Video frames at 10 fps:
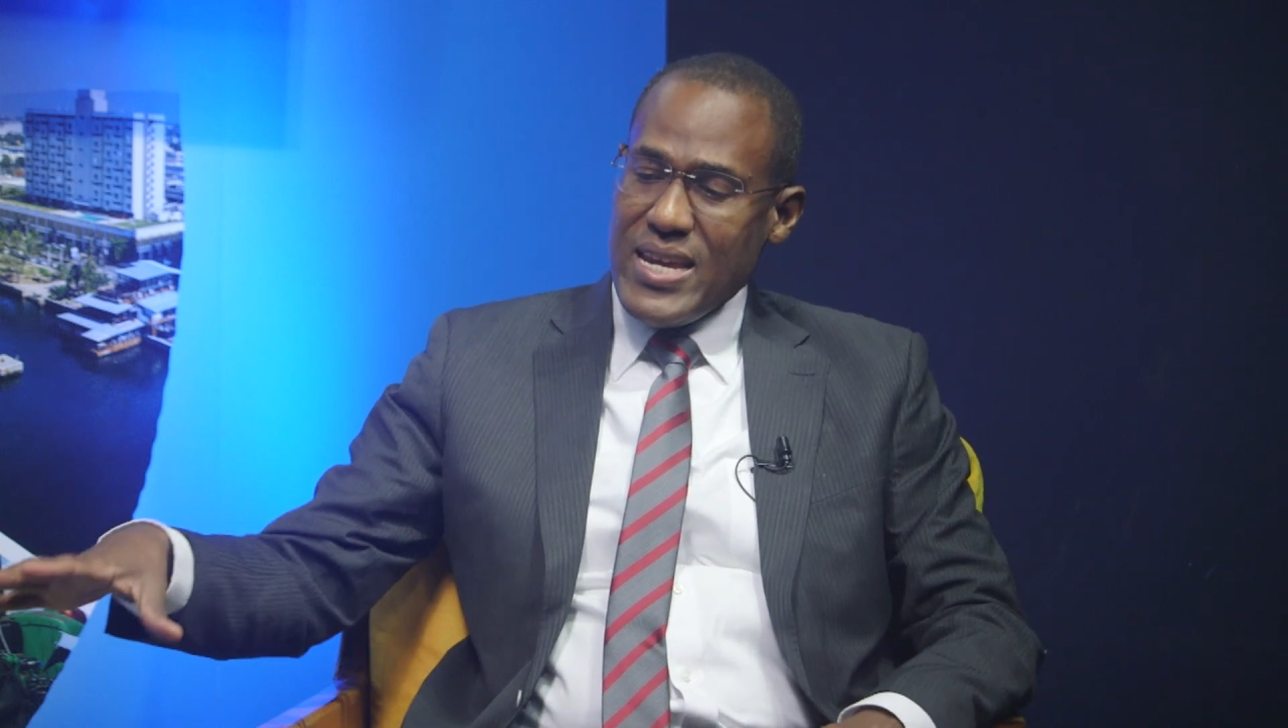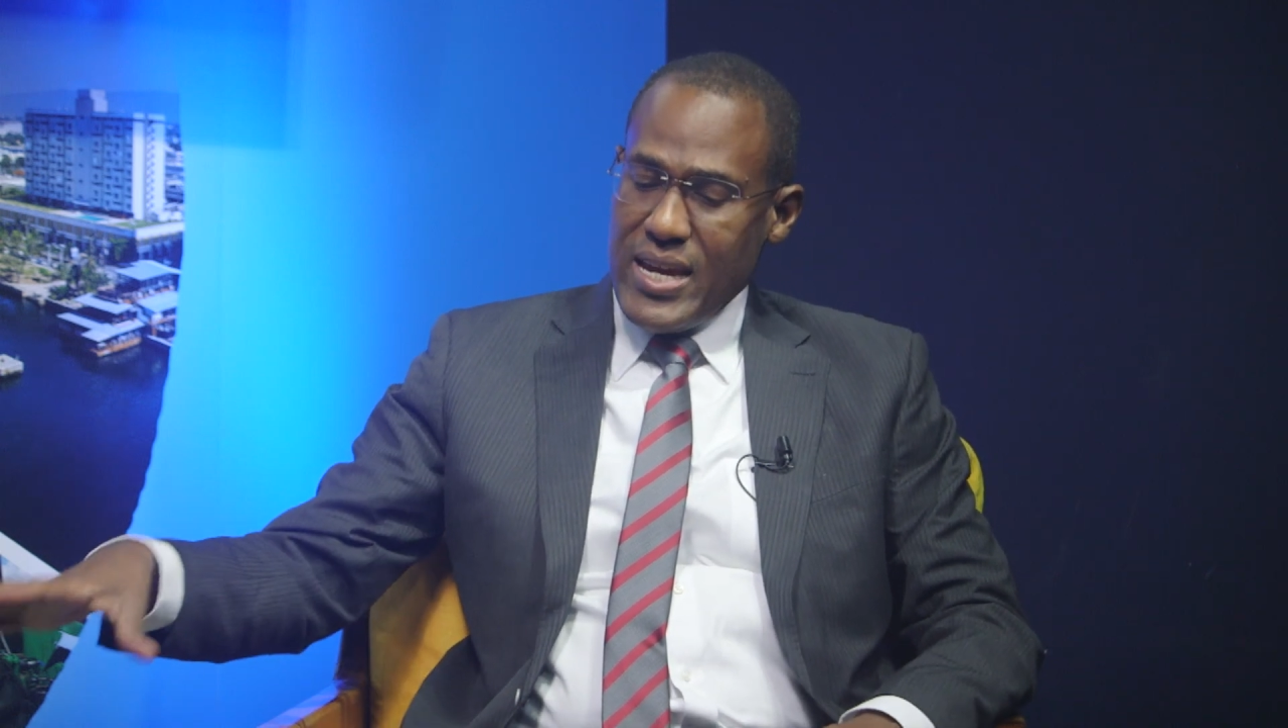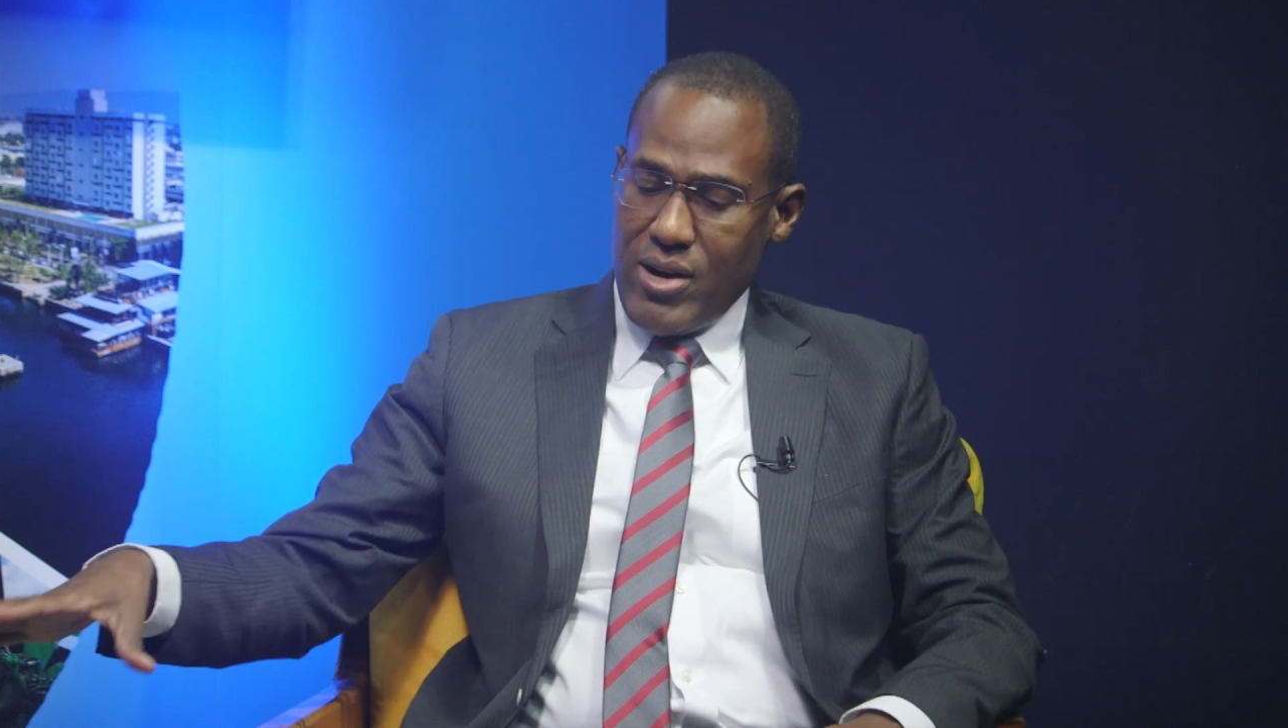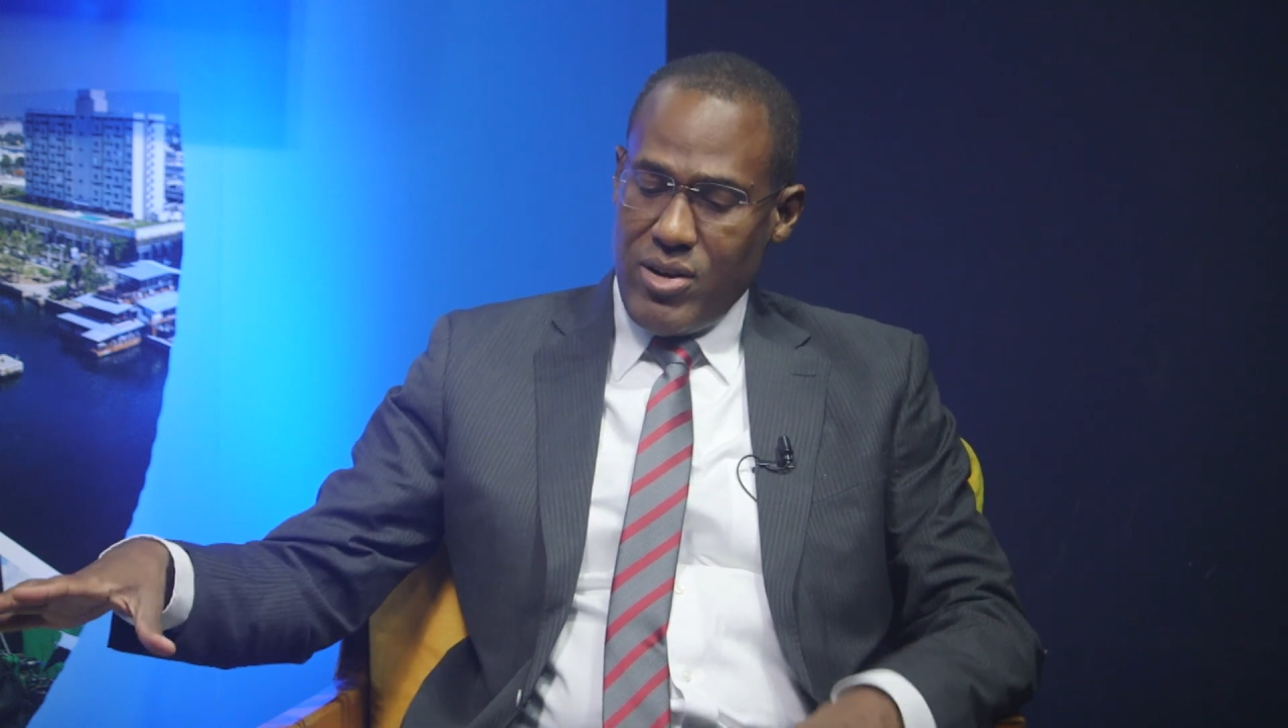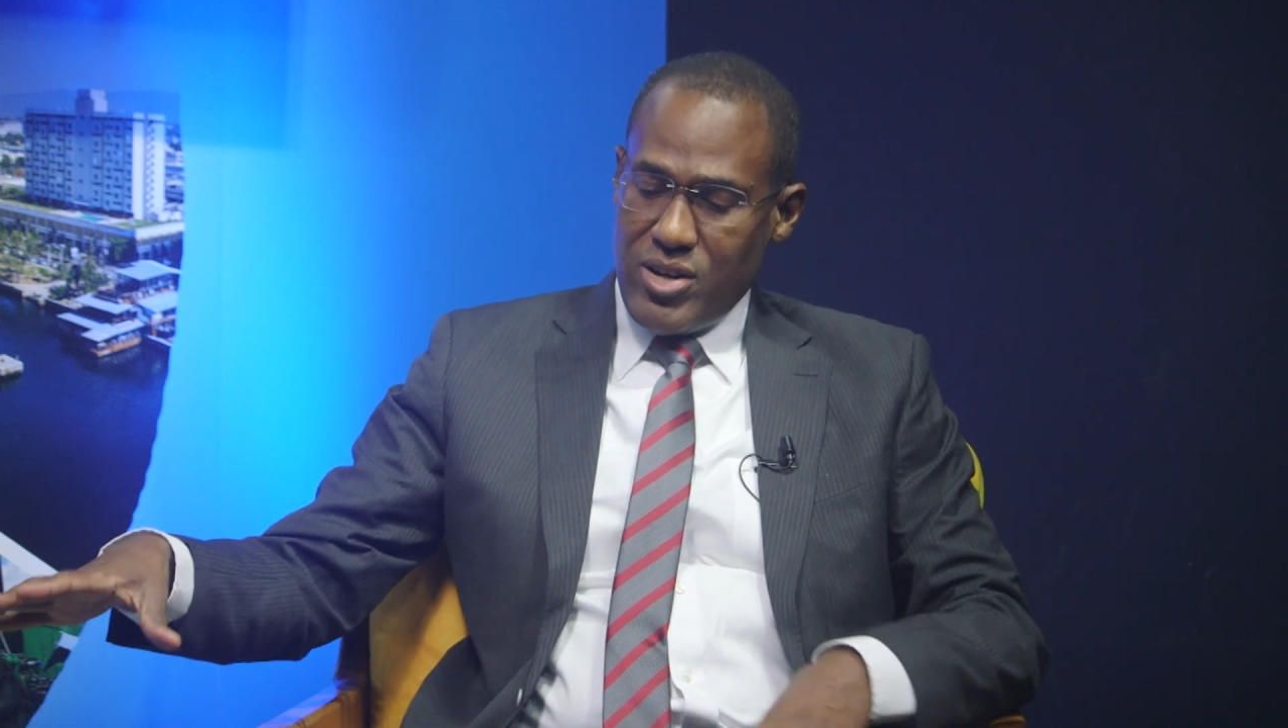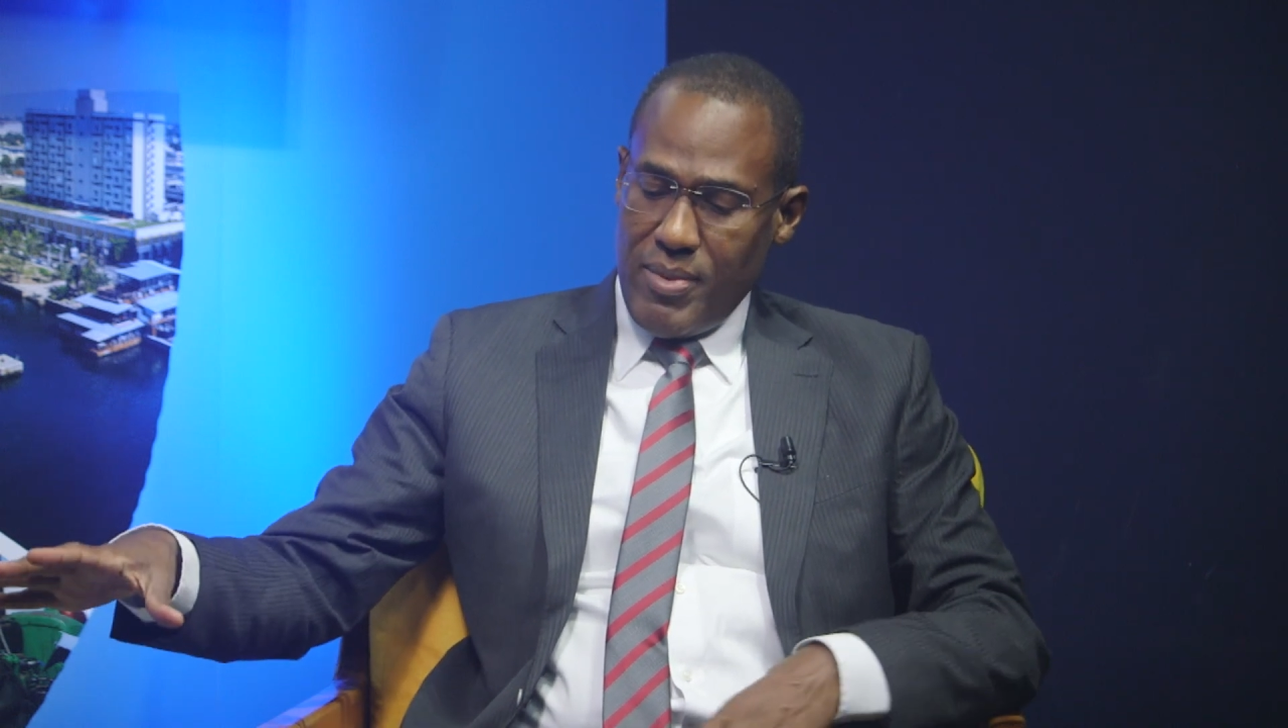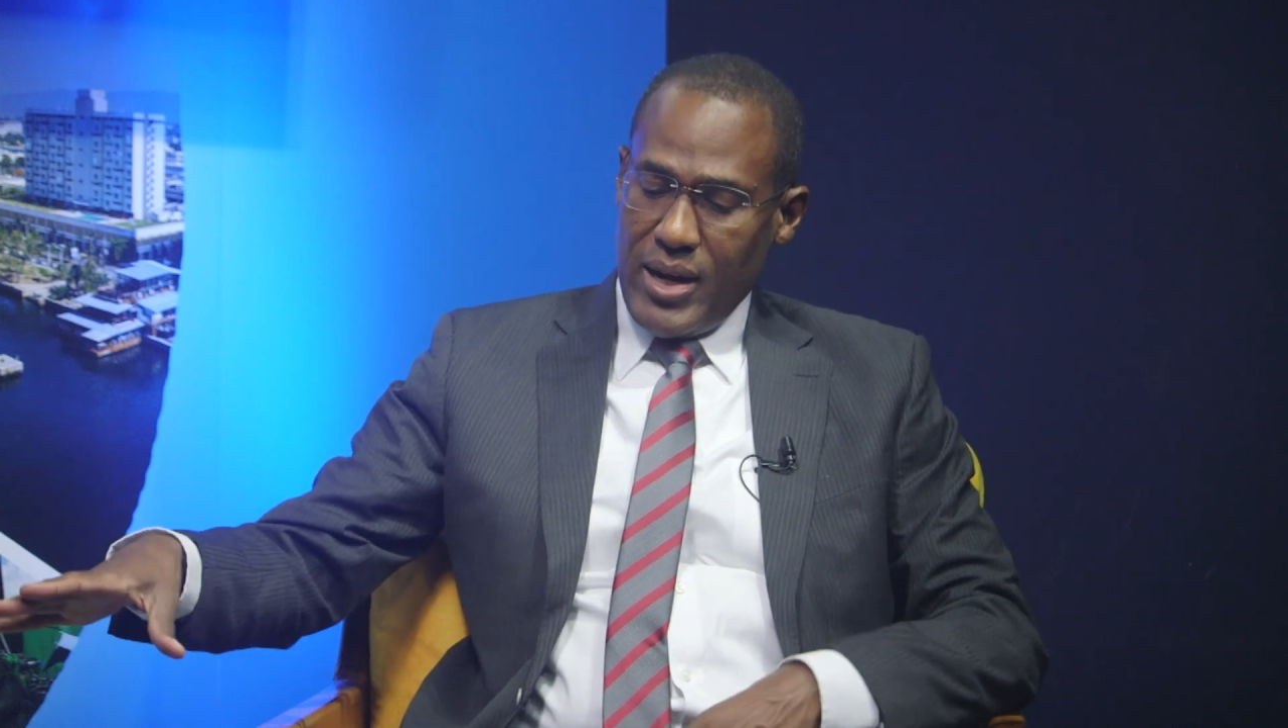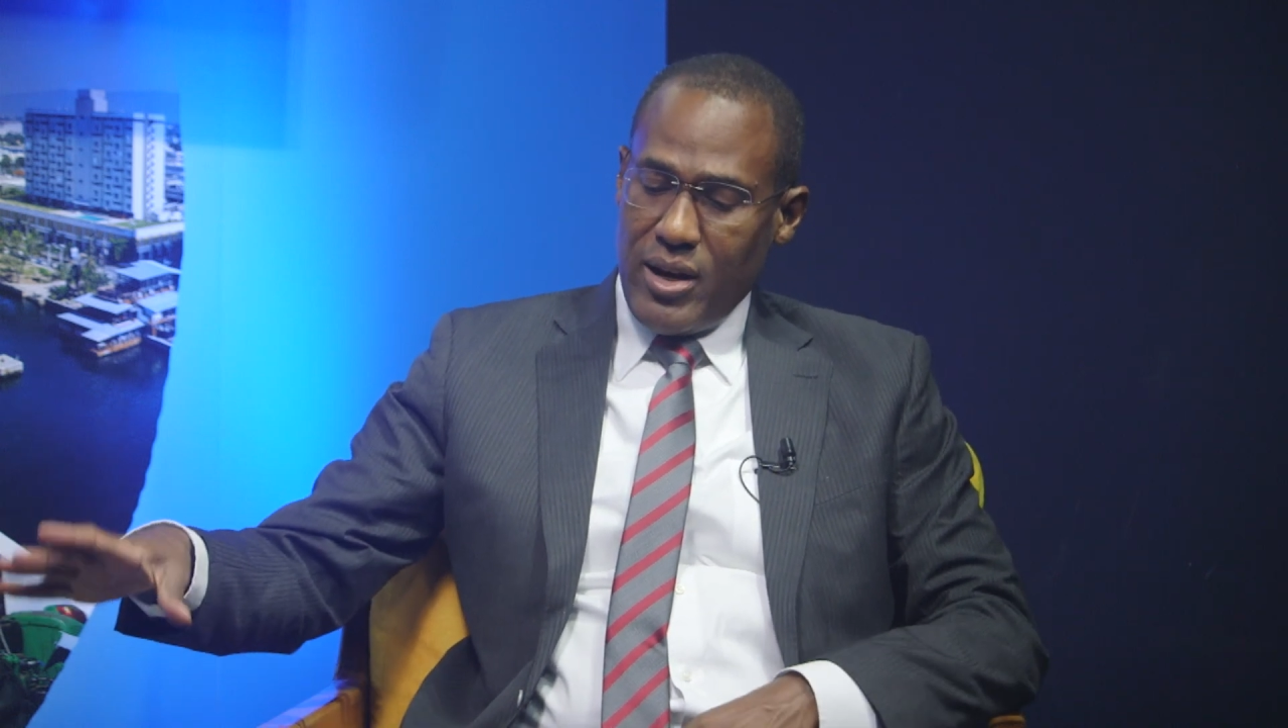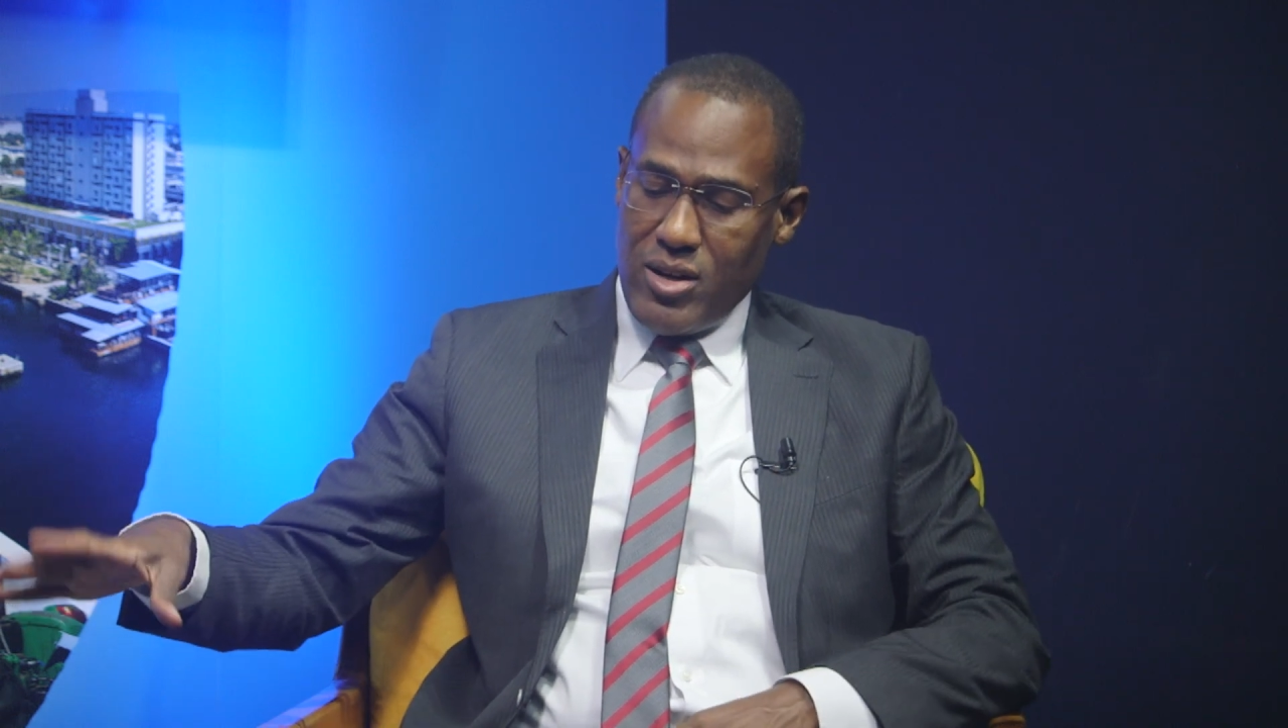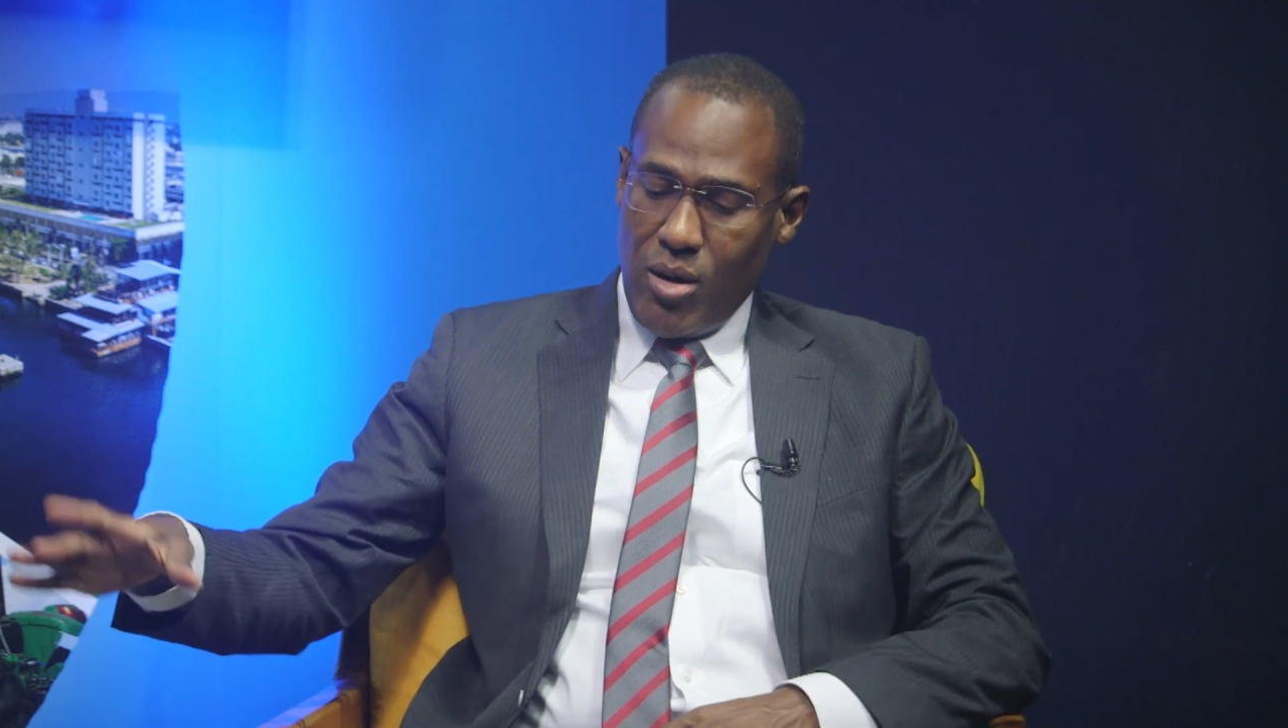here in
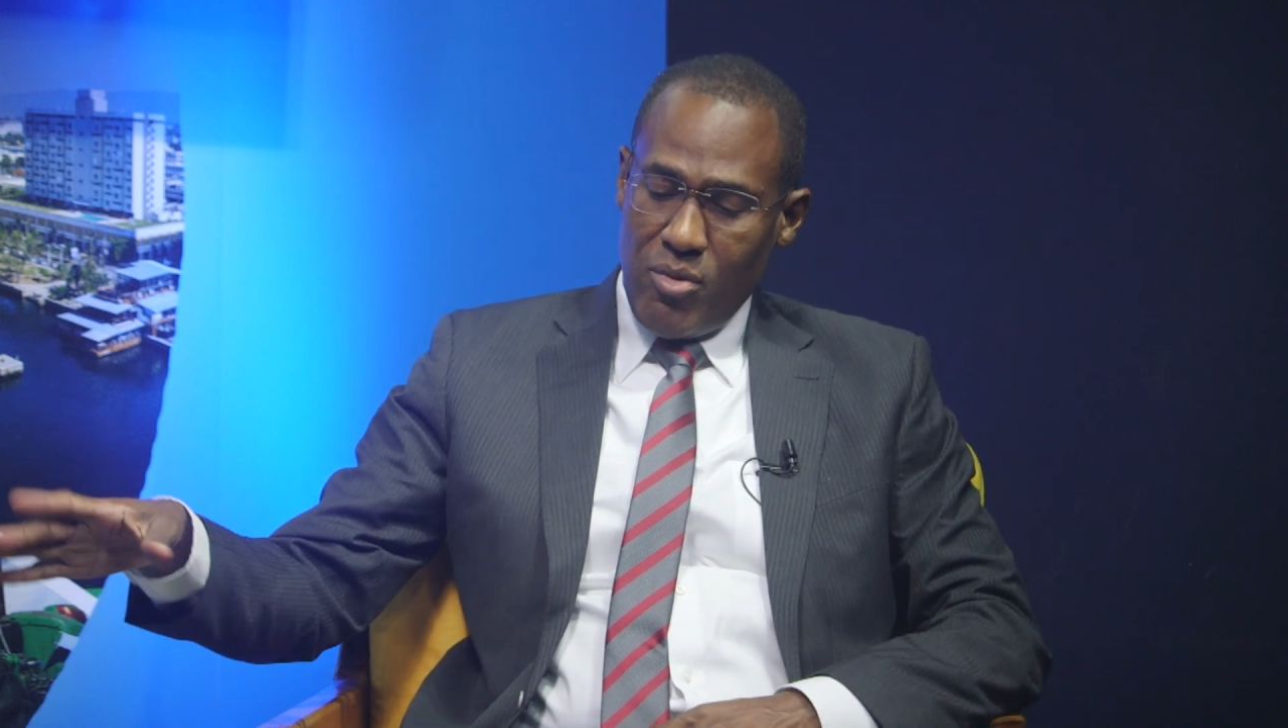Jamaica in terms